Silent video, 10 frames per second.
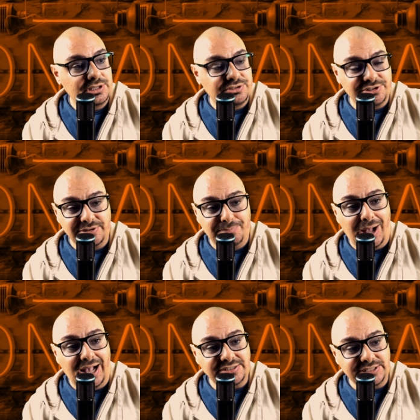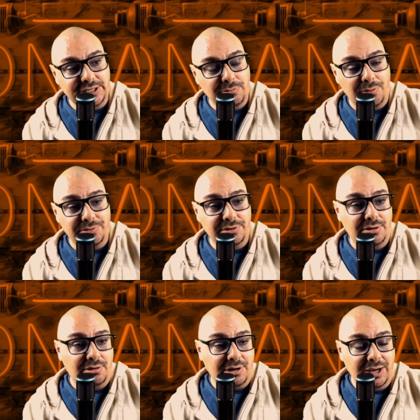This isn't boxing or you
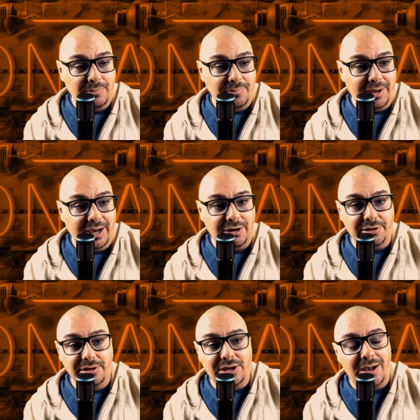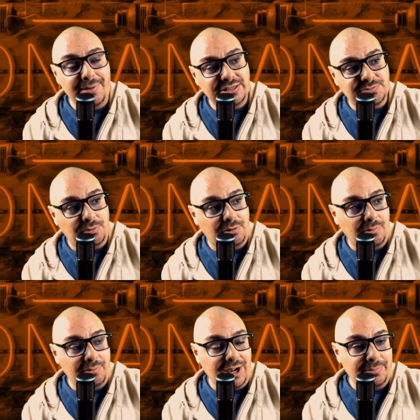know or MMA or any combat sport
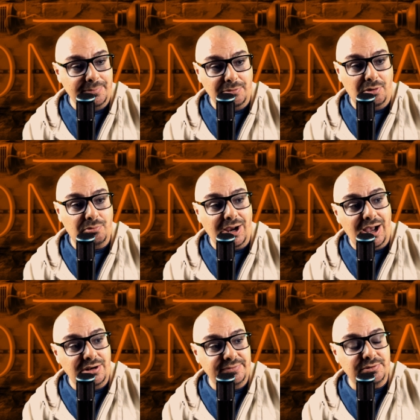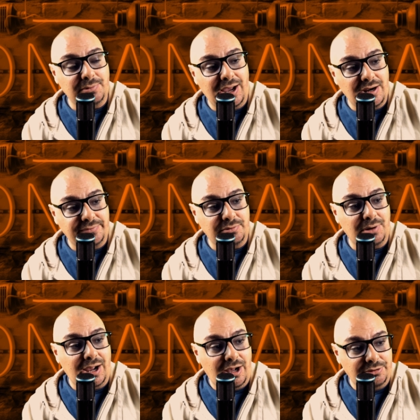where we got people going round after round after
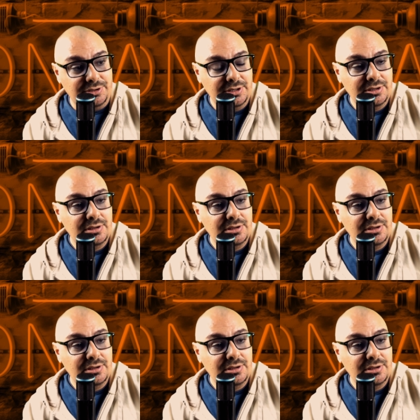round.